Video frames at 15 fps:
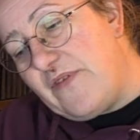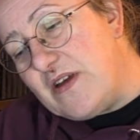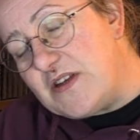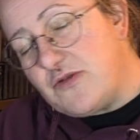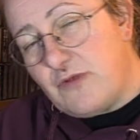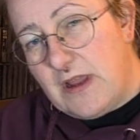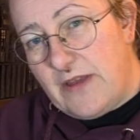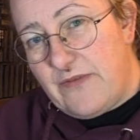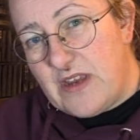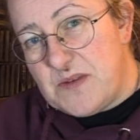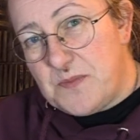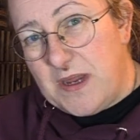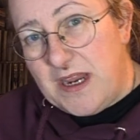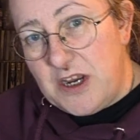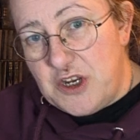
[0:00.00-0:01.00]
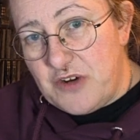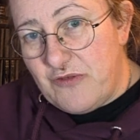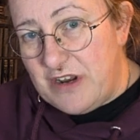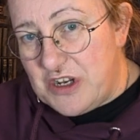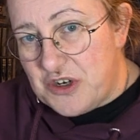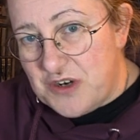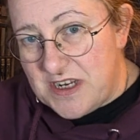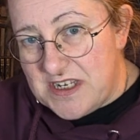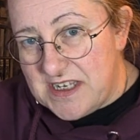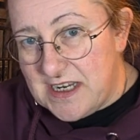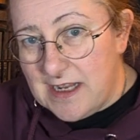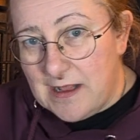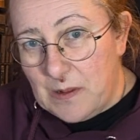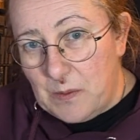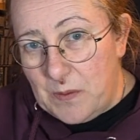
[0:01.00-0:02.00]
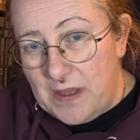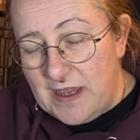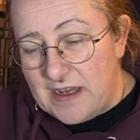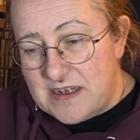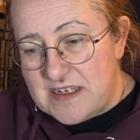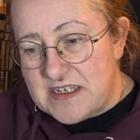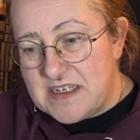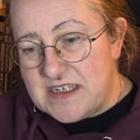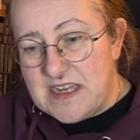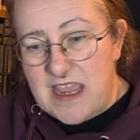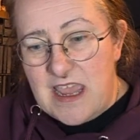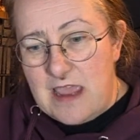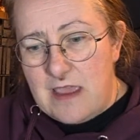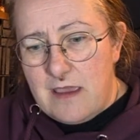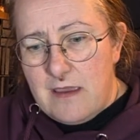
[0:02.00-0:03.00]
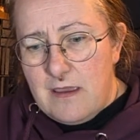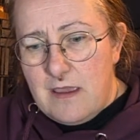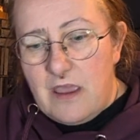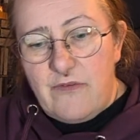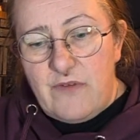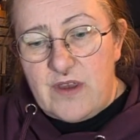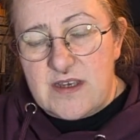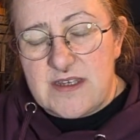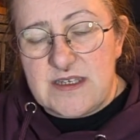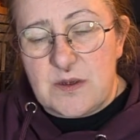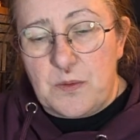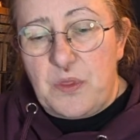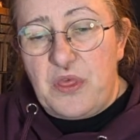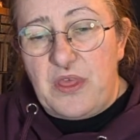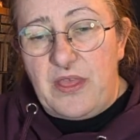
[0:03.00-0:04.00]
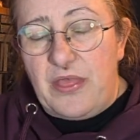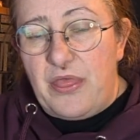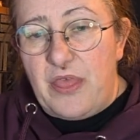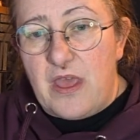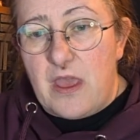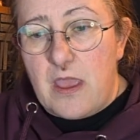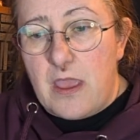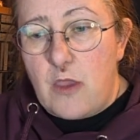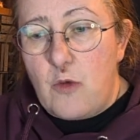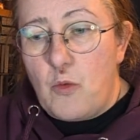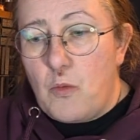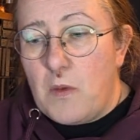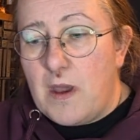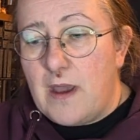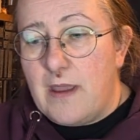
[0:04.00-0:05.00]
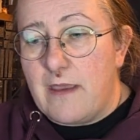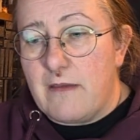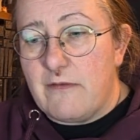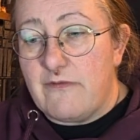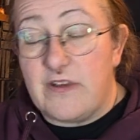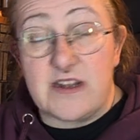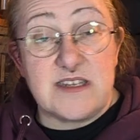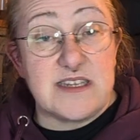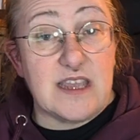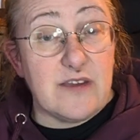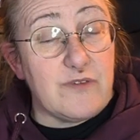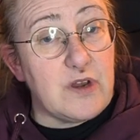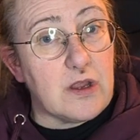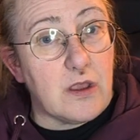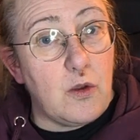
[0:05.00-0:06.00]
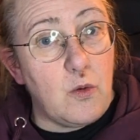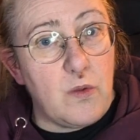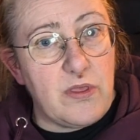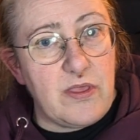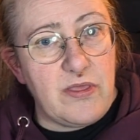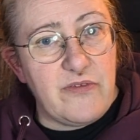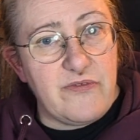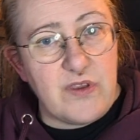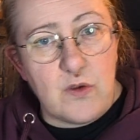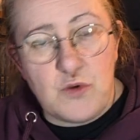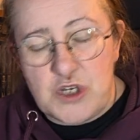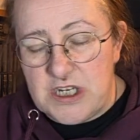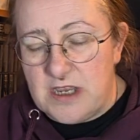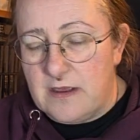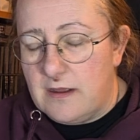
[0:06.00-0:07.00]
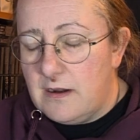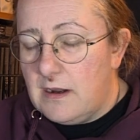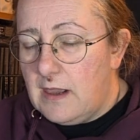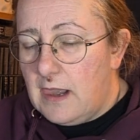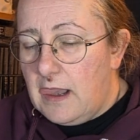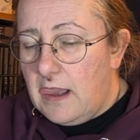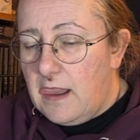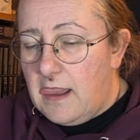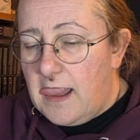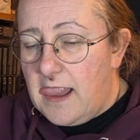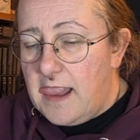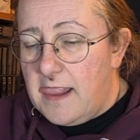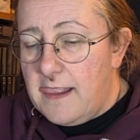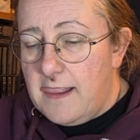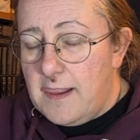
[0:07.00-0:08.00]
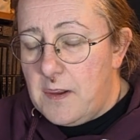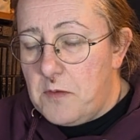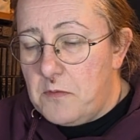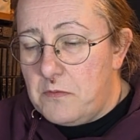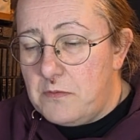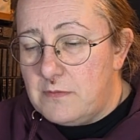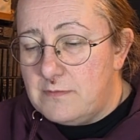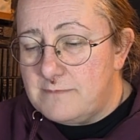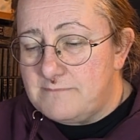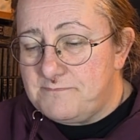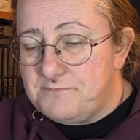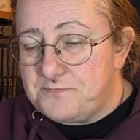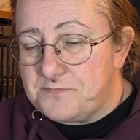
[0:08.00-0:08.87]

if it's piqued your interest a little bit to see if it's something that you might fancy having a go with in the future. There